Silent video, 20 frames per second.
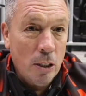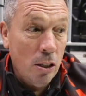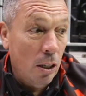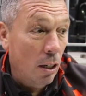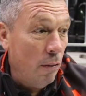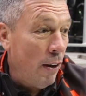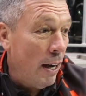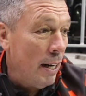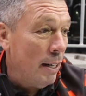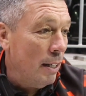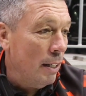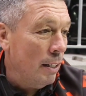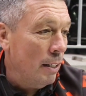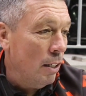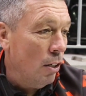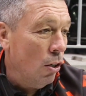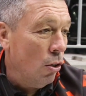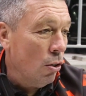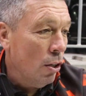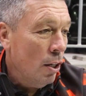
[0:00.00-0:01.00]
event,
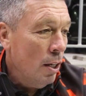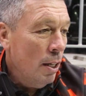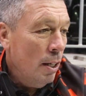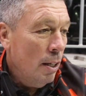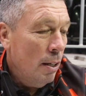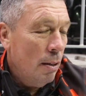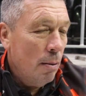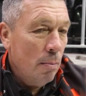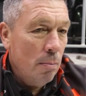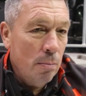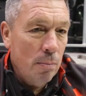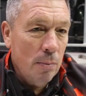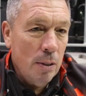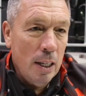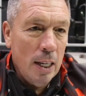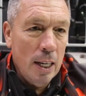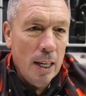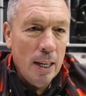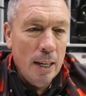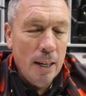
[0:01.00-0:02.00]
and look,
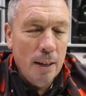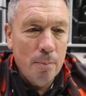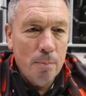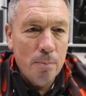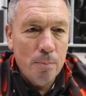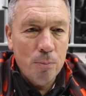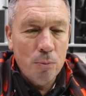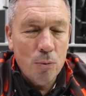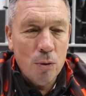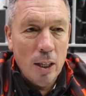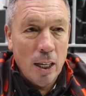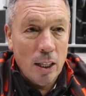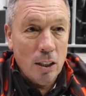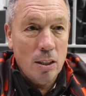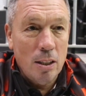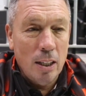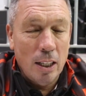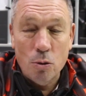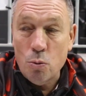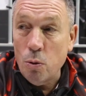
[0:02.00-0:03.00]

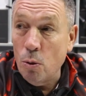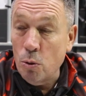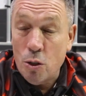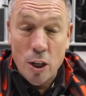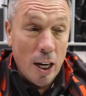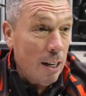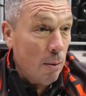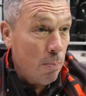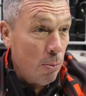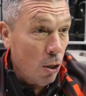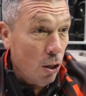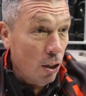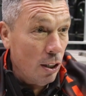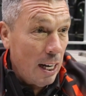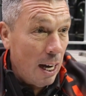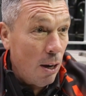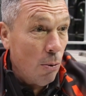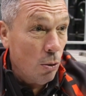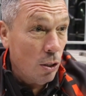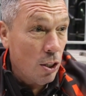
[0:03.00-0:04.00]
that's what we're trying to do
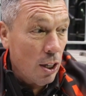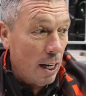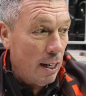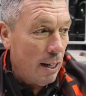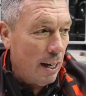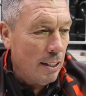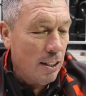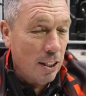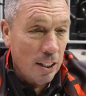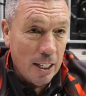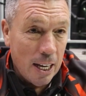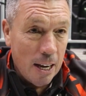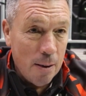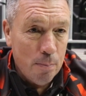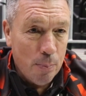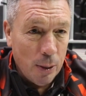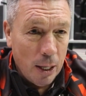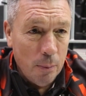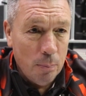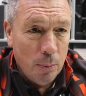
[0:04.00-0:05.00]
now. We're trying to
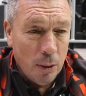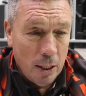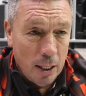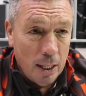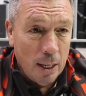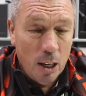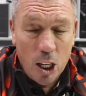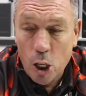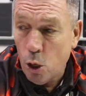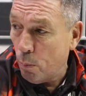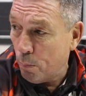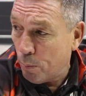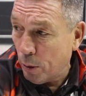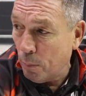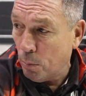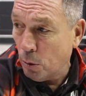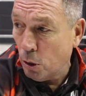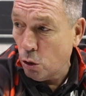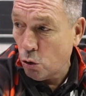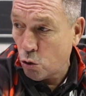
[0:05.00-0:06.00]
entertain people, and I hope
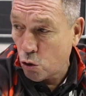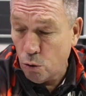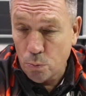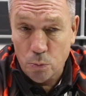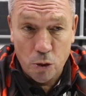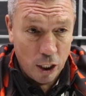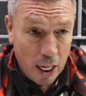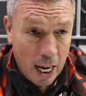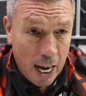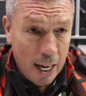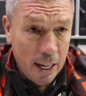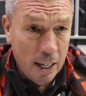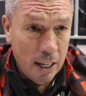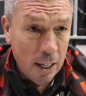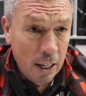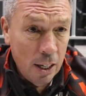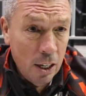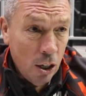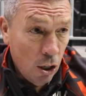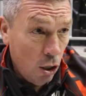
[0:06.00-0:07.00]
people that's come tonight
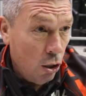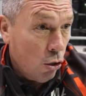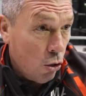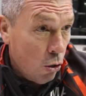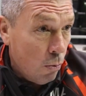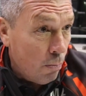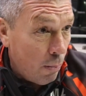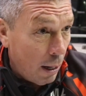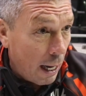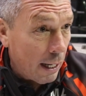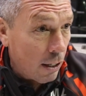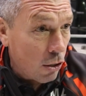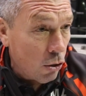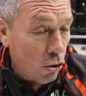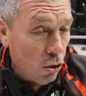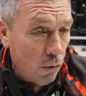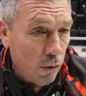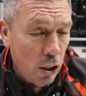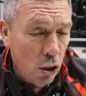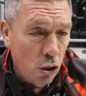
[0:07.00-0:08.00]
will come back
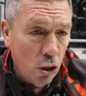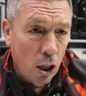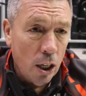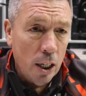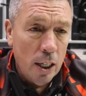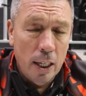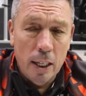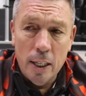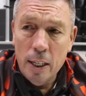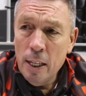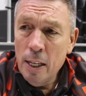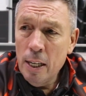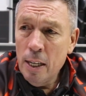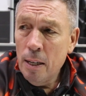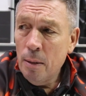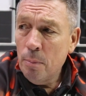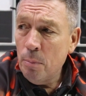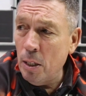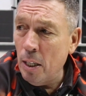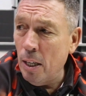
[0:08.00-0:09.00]
because they've enjoyed it.
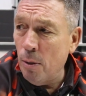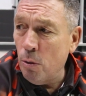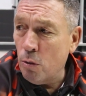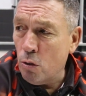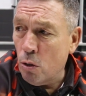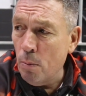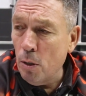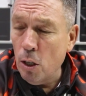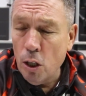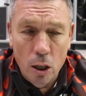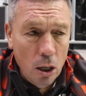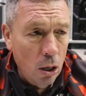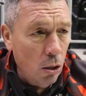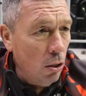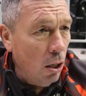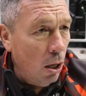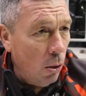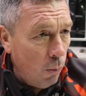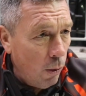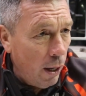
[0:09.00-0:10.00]
But yeah, we've come a
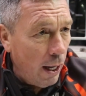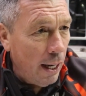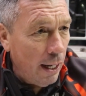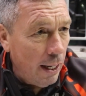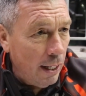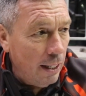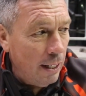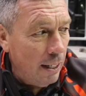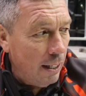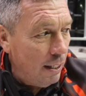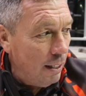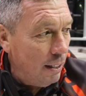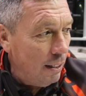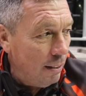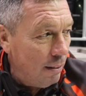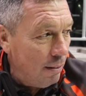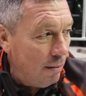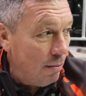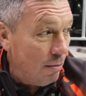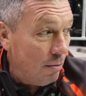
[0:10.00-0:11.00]
long way
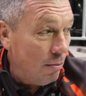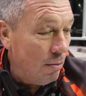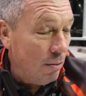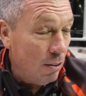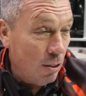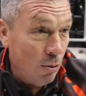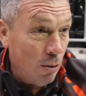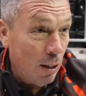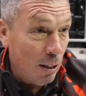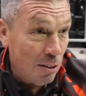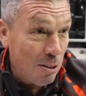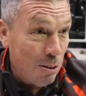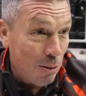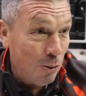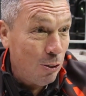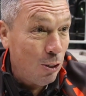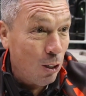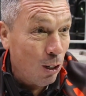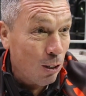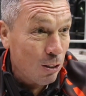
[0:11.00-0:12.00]
in a
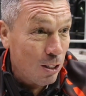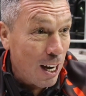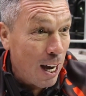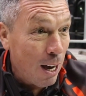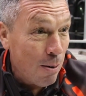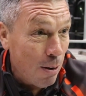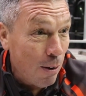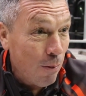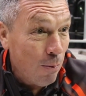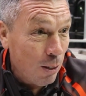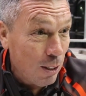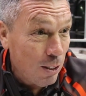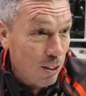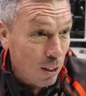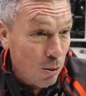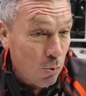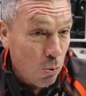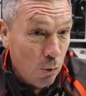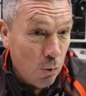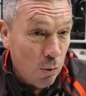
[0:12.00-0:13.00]
relative short time, haven't we,
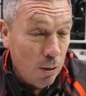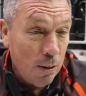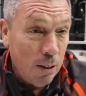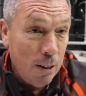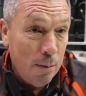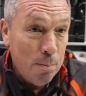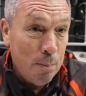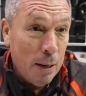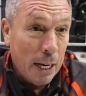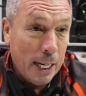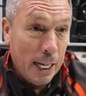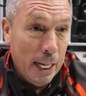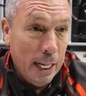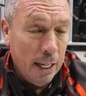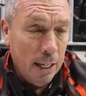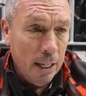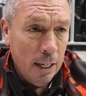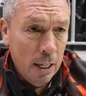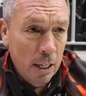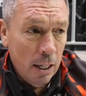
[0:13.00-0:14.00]
since we're back
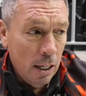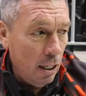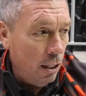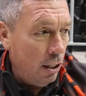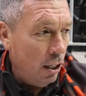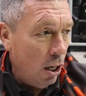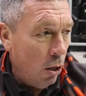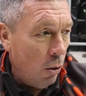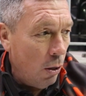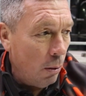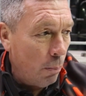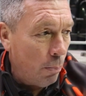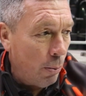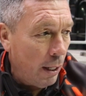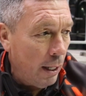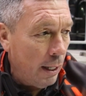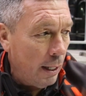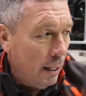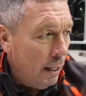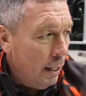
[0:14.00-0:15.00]
here at the
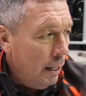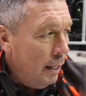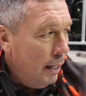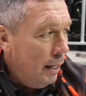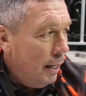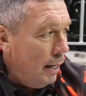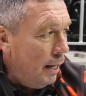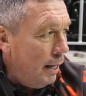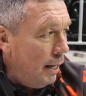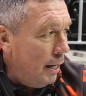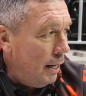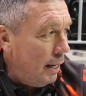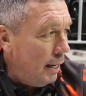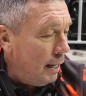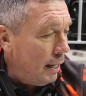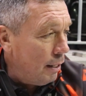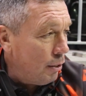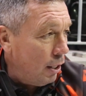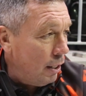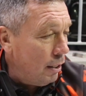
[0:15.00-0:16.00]
OLP,
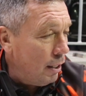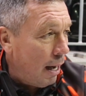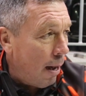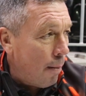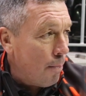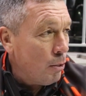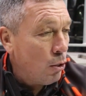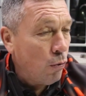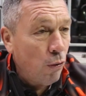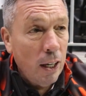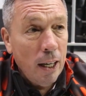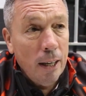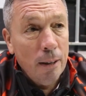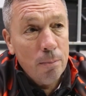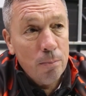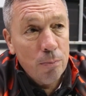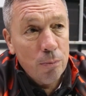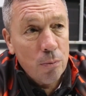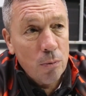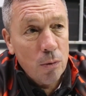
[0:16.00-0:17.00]
and I think the atmosphere
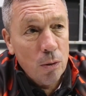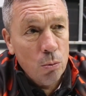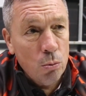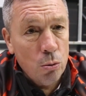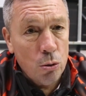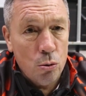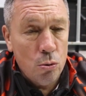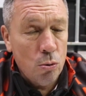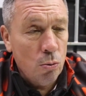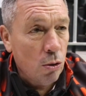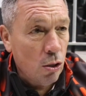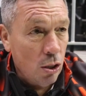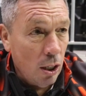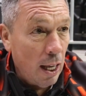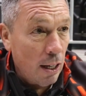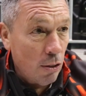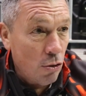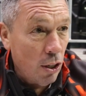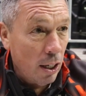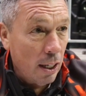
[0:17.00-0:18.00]
was
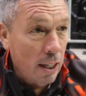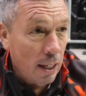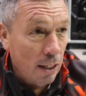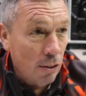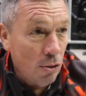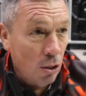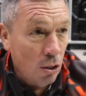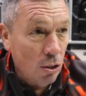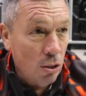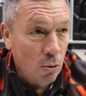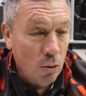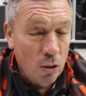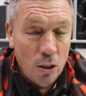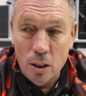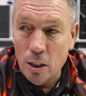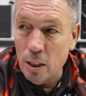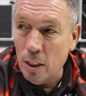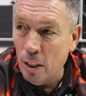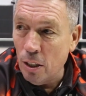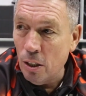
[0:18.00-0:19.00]
electric. I thought
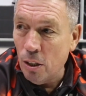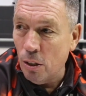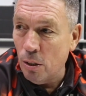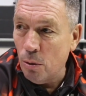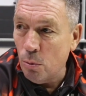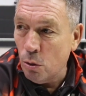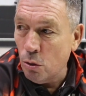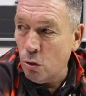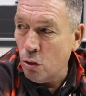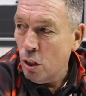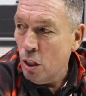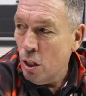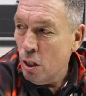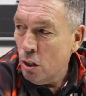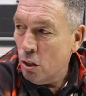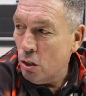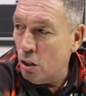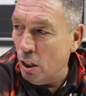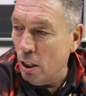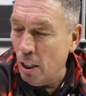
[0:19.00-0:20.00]
it was
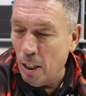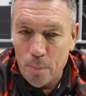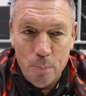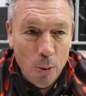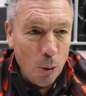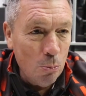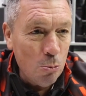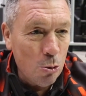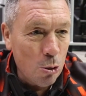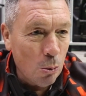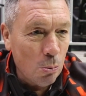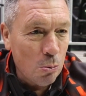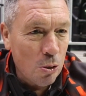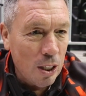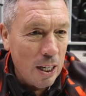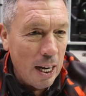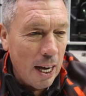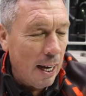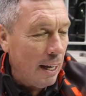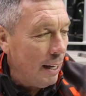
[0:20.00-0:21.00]
certainly pumped up
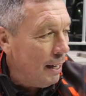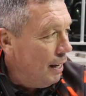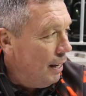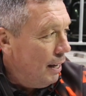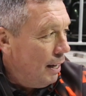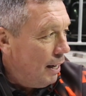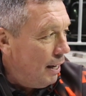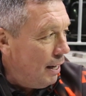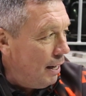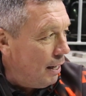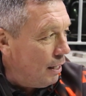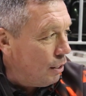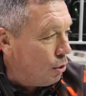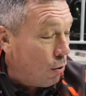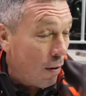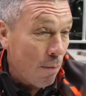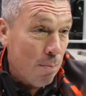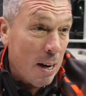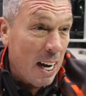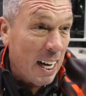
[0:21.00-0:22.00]
tonight.
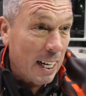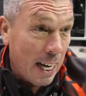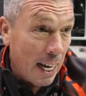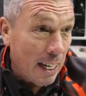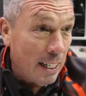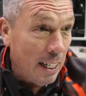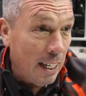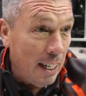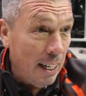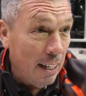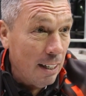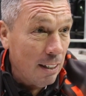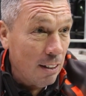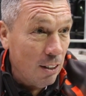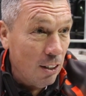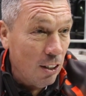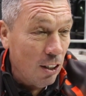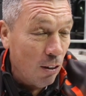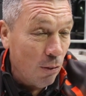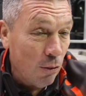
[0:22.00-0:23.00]
To have Mark Addy here,
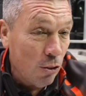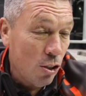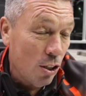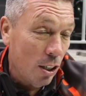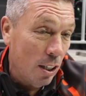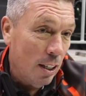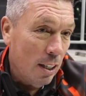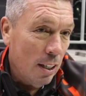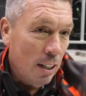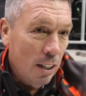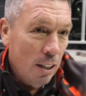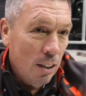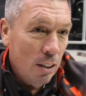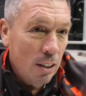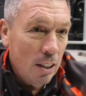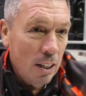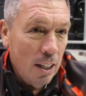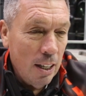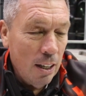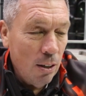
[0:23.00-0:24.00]
that obviously
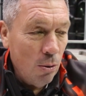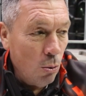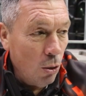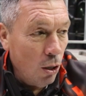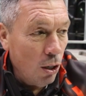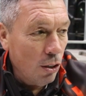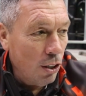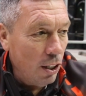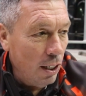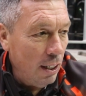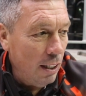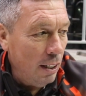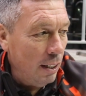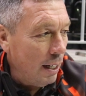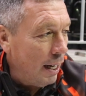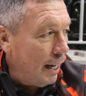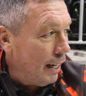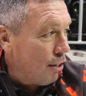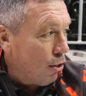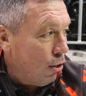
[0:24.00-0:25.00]
wore
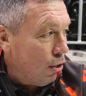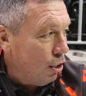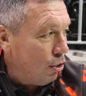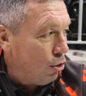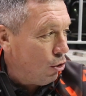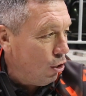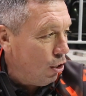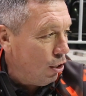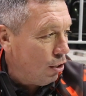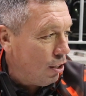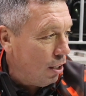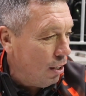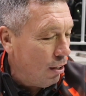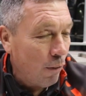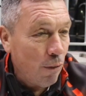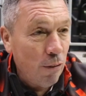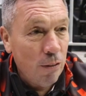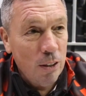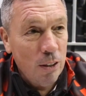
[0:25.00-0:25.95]
the iconic shirt in the